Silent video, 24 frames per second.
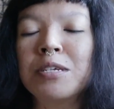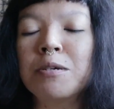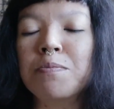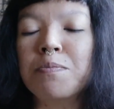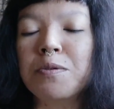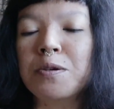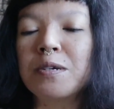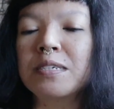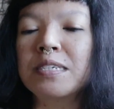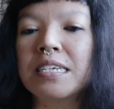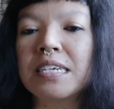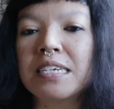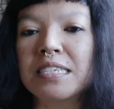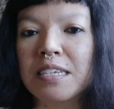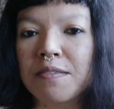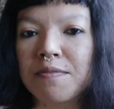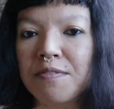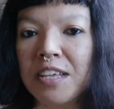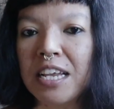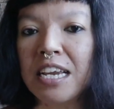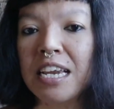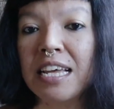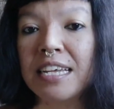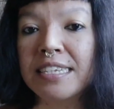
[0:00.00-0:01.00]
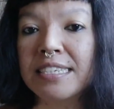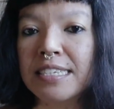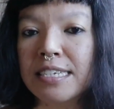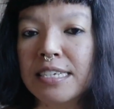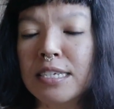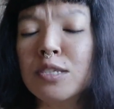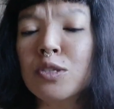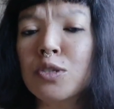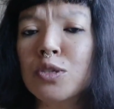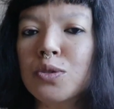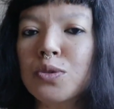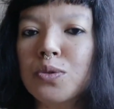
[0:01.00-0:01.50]
in the process of the
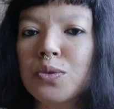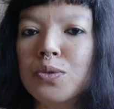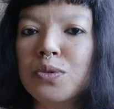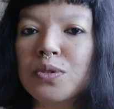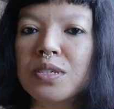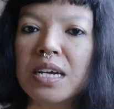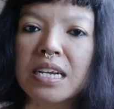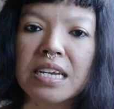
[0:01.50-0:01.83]
lesson 2.